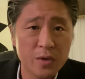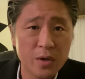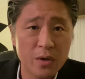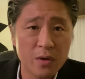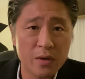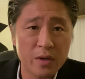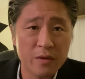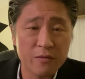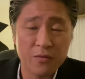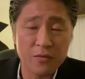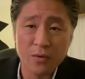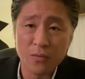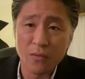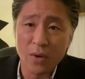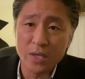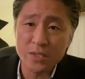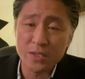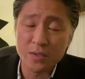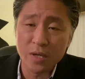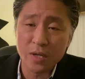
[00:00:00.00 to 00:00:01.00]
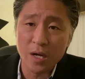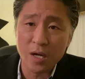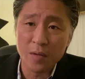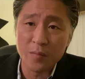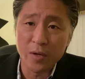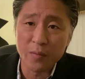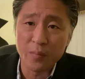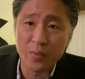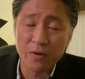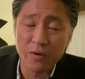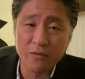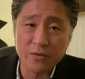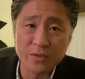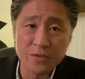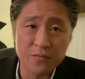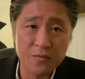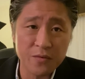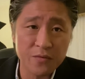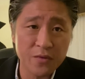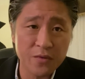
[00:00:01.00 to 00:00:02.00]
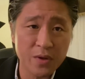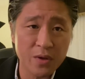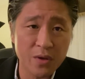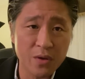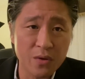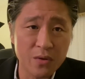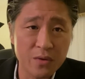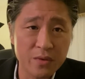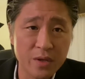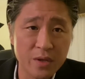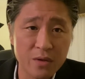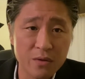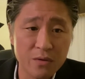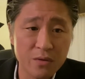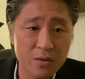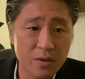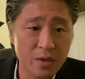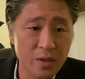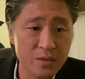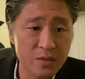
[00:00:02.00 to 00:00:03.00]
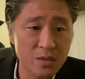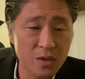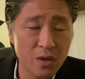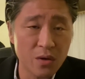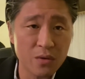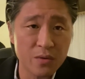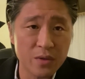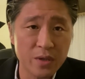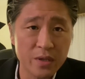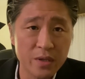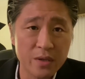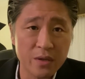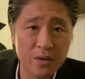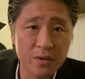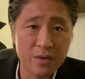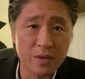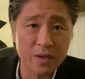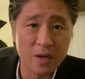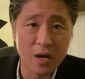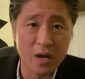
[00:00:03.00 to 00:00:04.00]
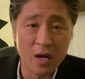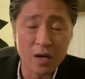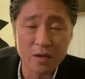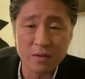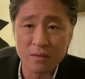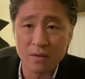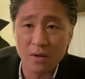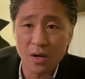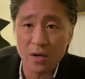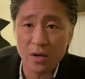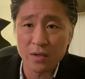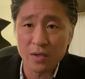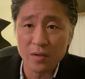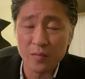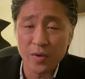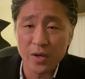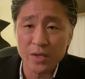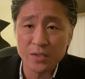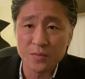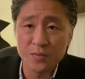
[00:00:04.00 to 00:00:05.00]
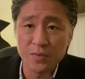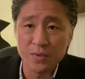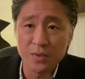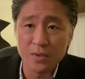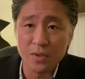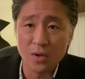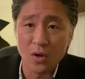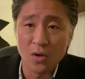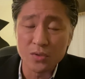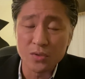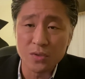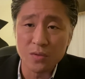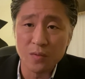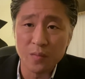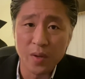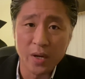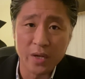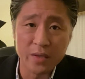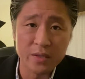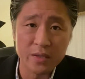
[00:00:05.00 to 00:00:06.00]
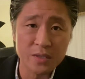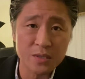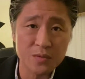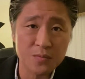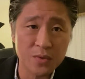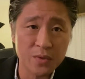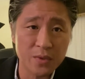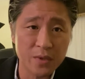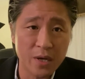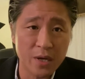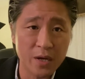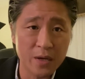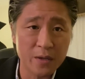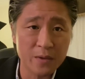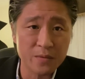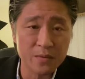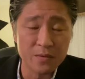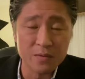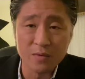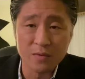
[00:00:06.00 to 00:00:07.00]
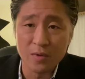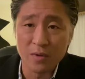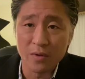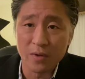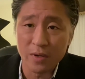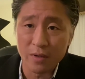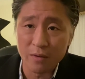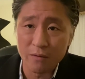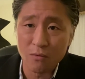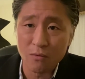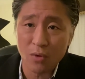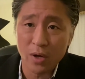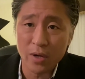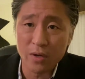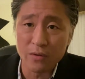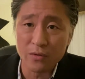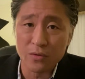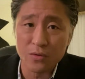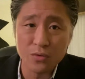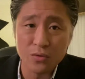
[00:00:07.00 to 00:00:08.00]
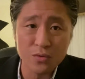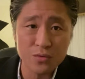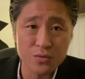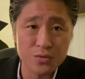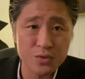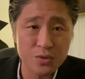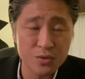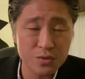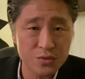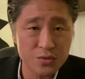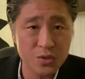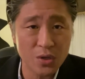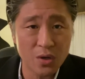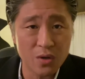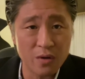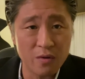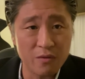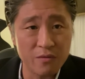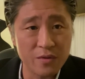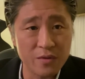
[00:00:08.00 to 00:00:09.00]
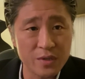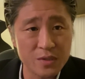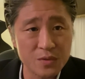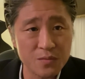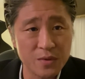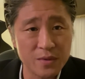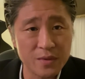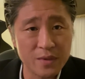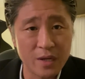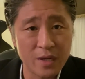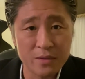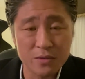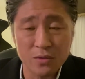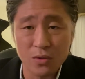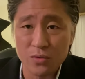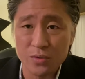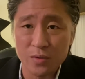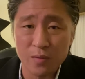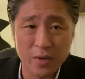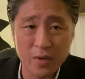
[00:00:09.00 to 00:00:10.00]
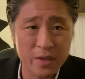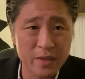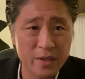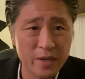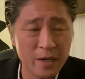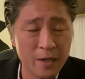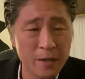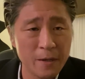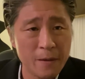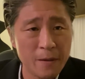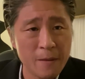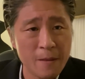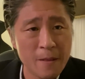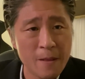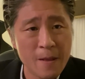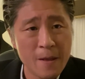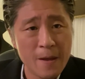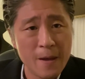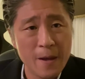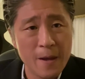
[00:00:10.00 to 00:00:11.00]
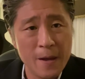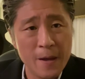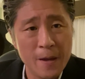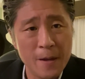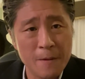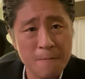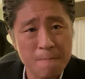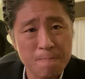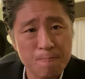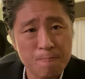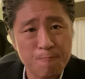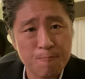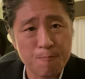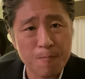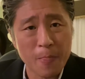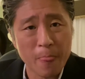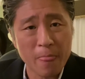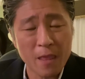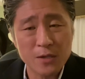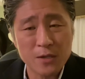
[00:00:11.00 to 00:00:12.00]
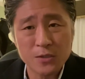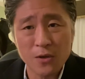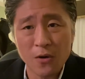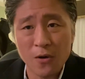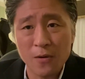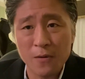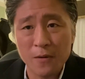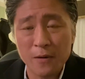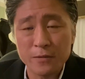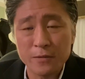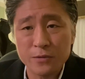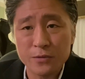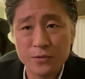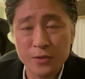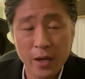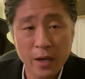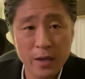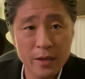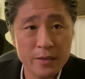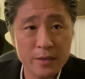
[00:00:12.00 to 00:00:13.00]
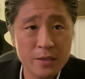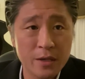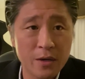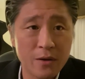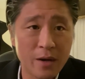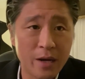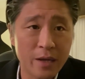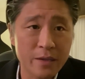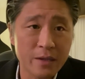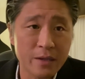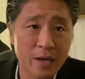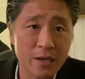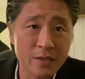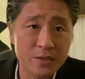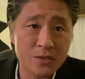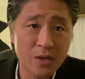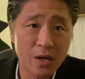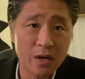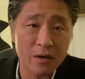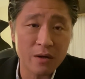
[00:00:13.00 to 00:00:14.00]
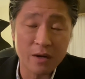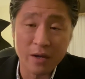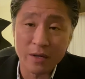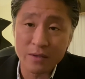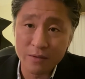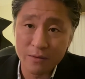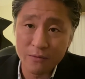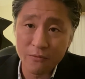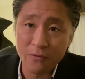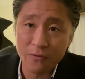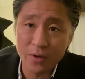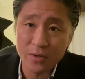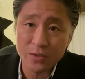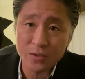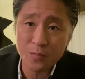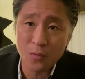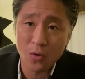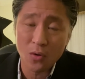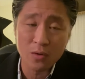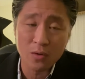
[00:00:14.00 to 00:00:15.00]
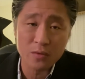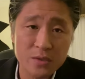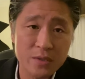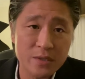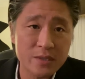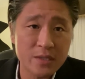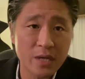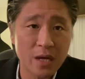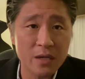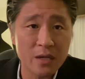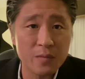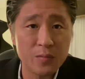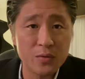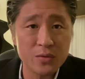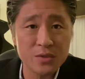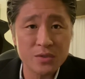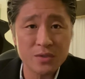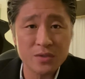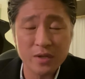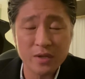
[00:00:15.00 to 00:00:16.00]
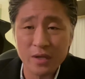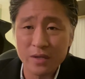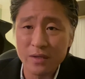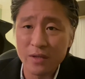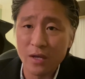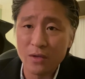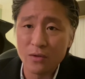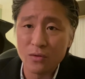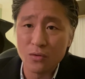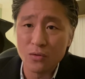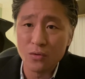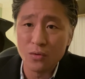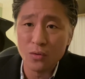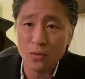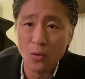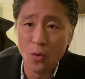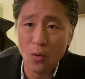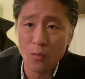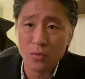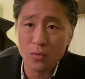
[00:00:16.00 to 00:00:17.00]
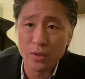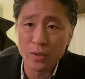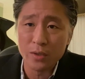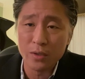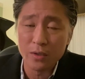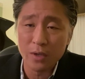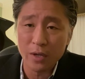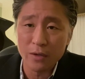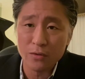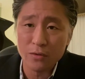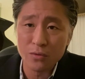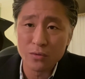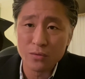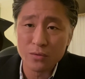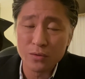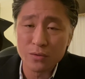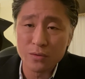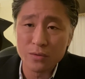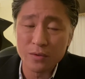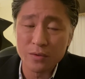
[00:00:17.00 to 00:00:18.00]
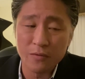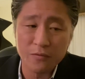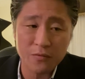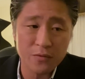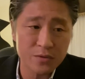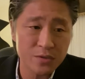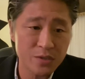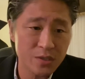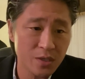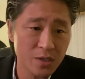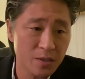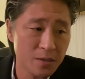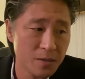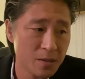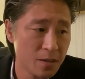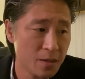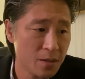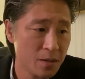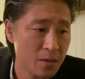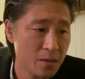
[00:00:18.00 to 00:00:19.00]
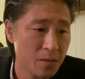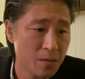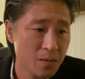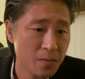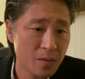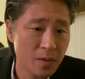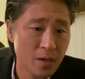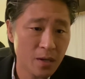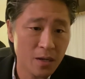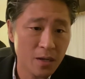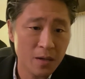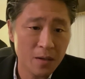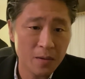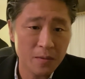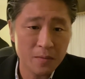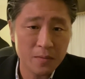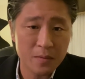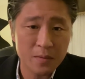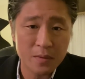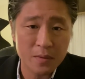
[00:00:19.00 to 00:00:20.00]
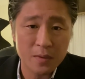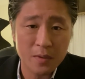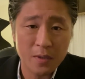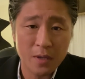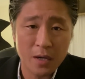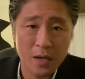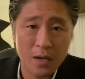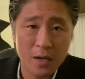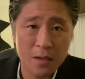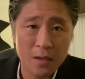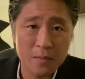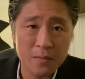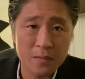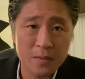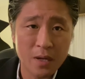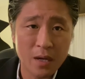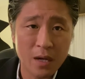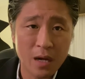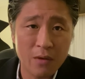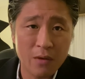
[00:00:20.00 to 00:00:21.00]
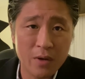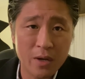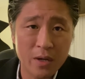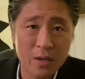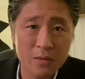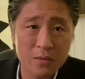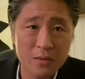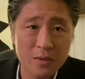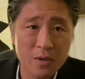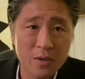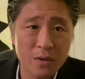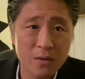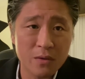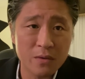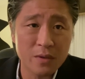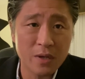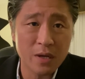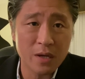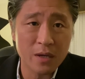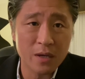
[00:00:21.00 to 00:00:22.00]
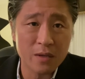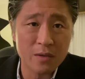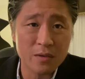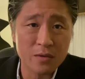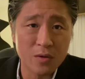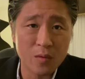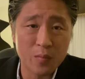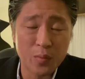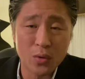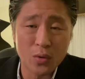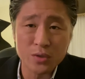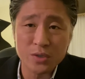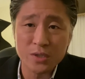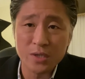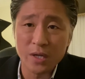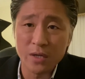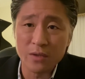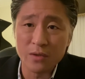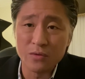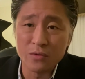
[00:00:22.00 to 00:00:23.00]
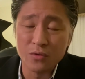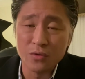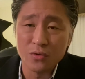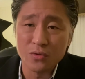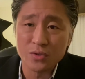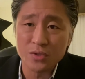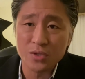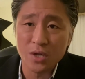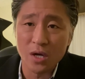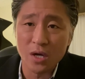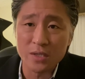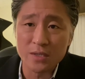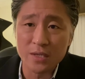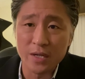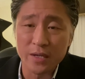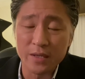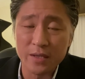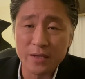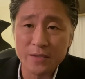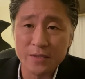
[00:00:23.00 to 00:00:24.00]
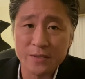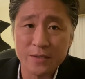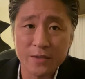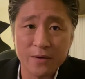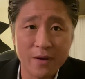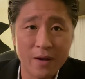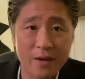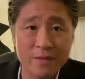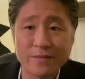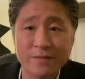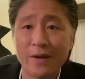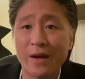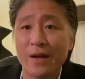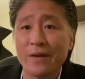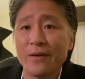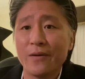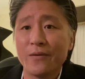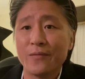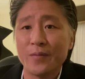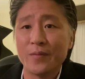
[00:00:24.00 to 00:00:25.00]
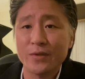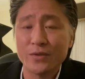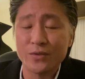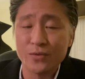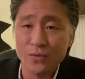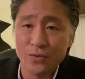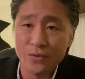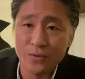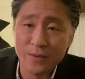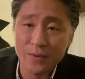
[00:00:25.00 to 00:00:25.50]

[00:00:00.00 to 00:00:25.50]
if you watched my previous video, then you guys know that the ARK Investment also bought this one. Quite a huge share of this one. I told you about that, and so today, I started like very small, tiny position, and normally, and you if you see how I the approach like the new stocks like this, I never been to